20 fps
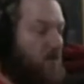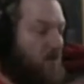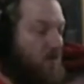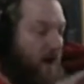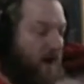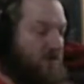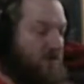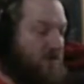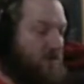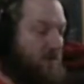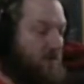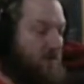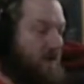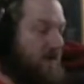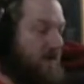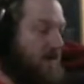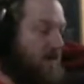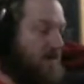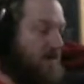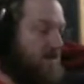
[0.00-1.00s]
ratchet
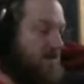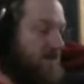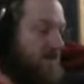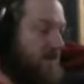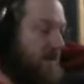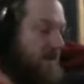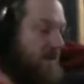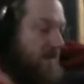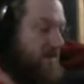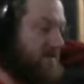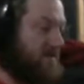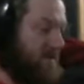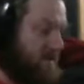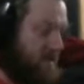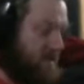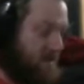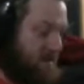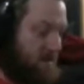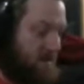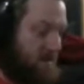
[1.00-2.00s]
mechanism that I
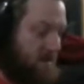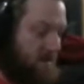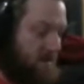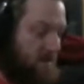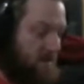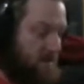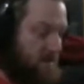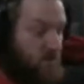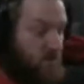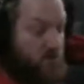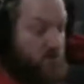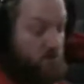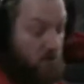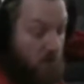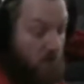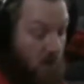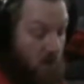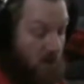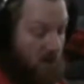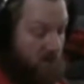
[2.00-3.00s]
designed, which
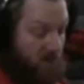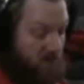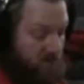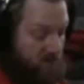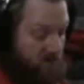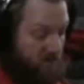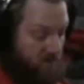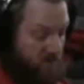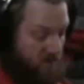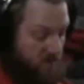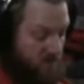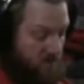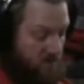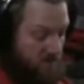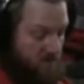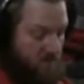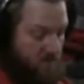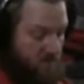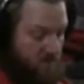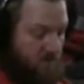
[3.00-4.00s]
worked,
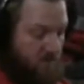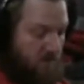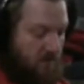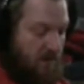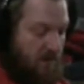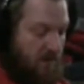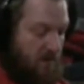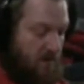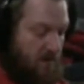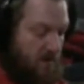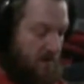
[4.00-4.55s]
but